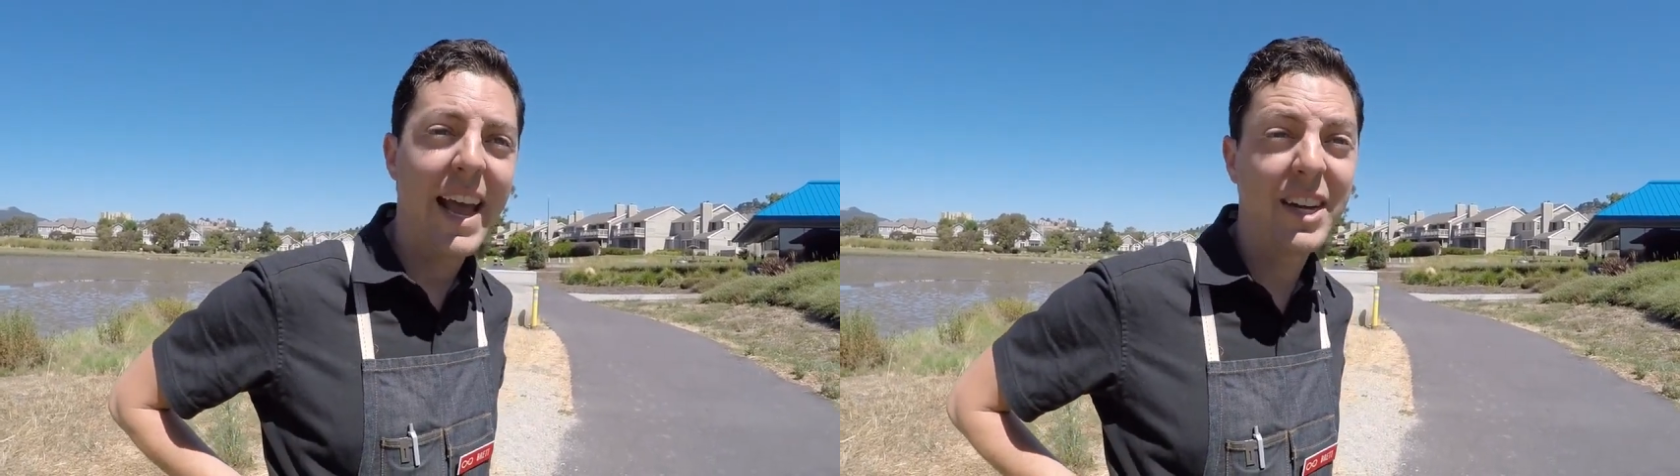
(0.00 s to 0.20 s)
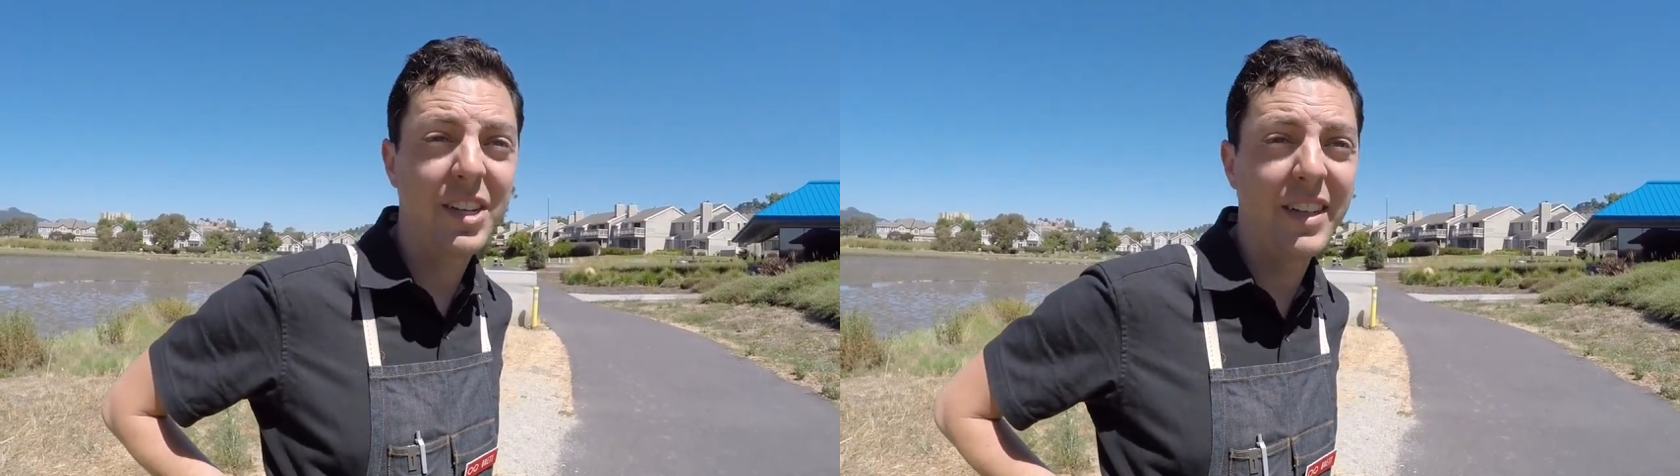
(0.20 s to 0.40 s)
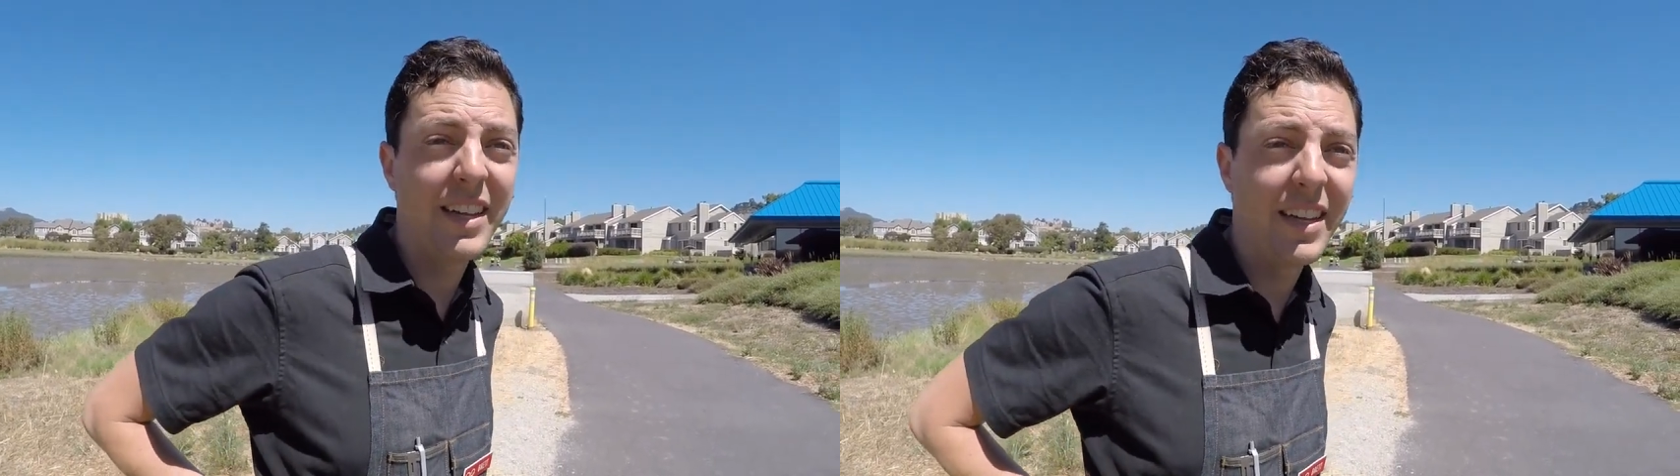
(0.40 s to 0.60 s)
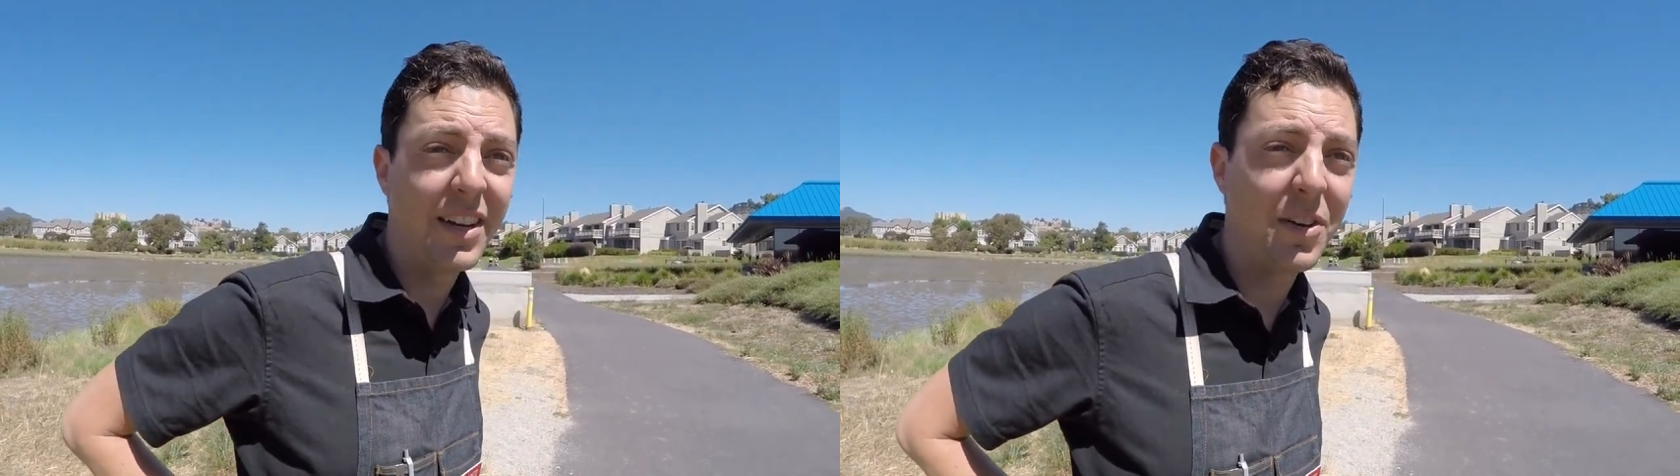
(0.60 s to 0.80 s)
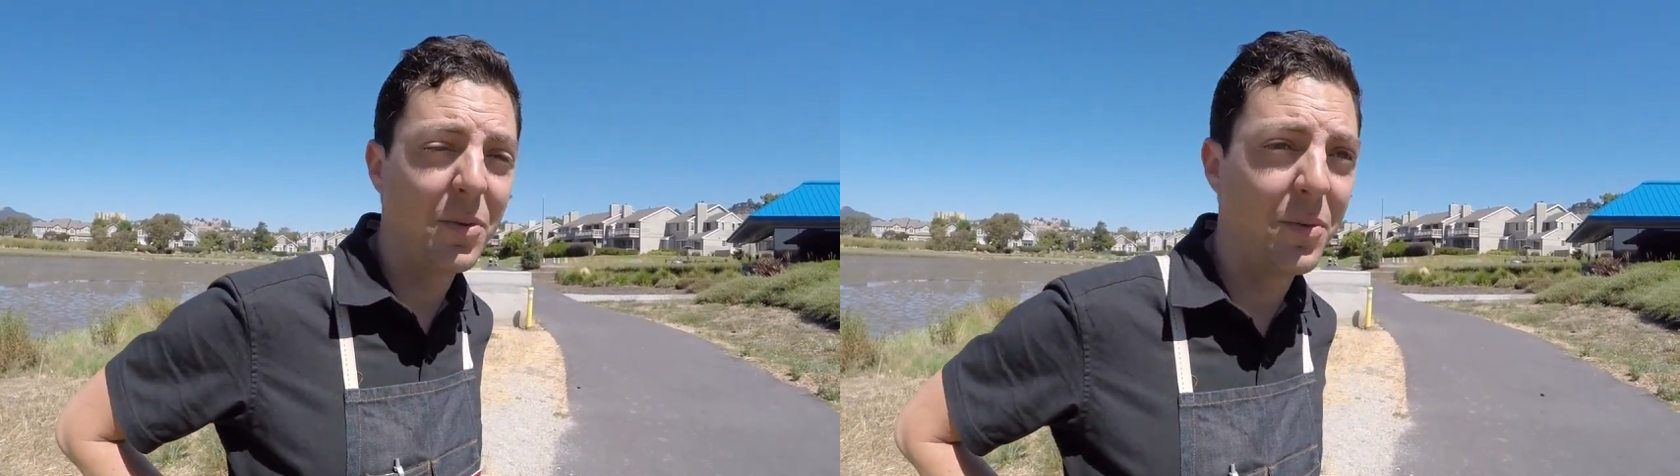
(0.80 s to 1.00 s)
actually you
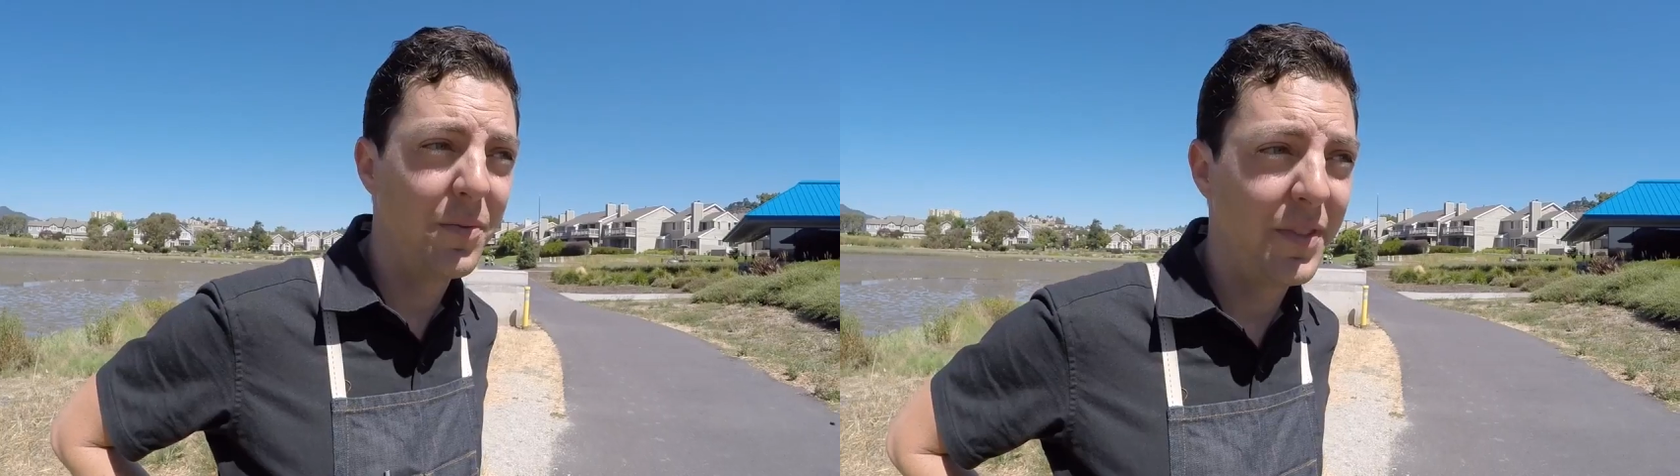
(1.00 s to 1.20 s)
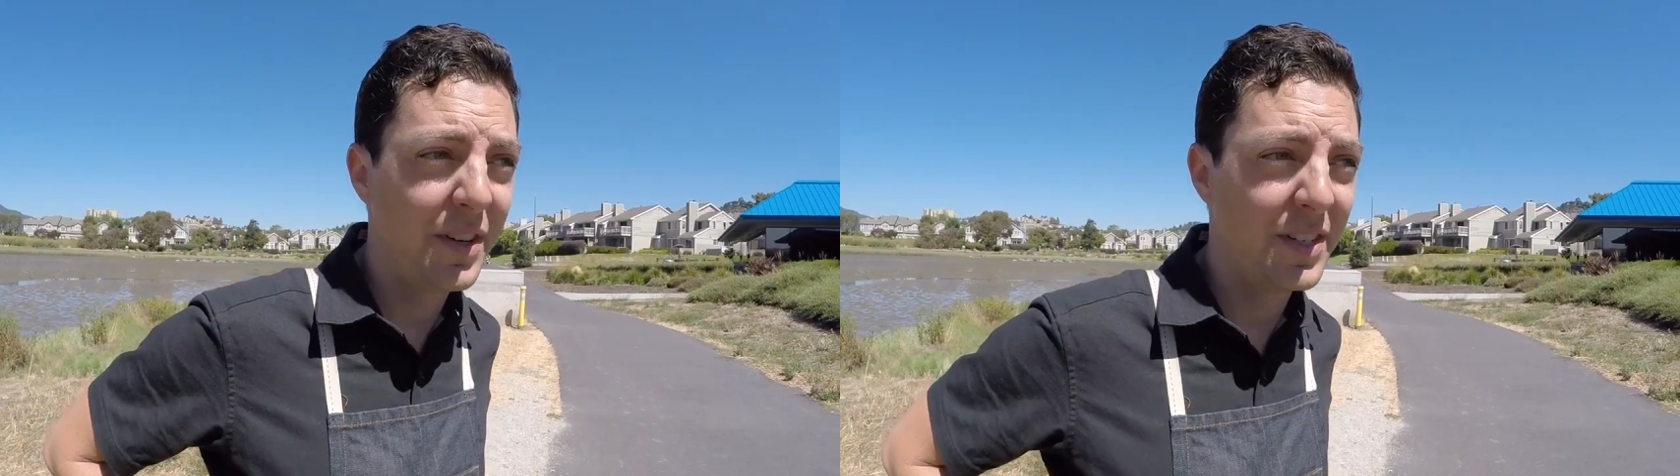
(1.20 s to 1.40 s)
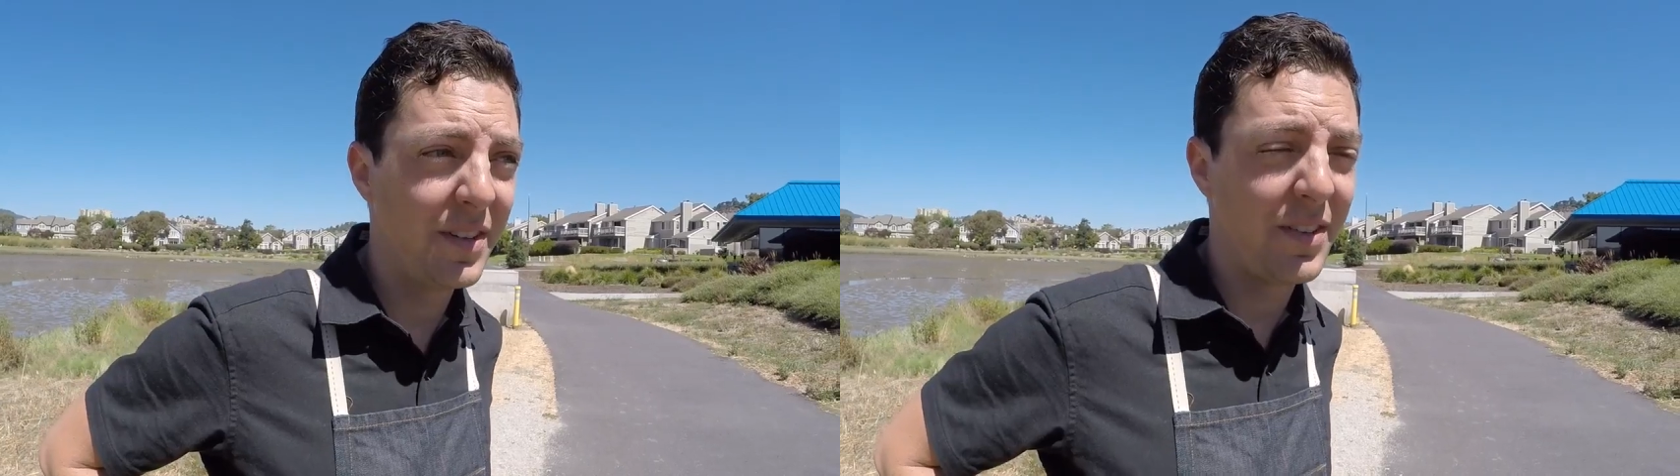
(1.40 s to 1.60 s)
know there's a,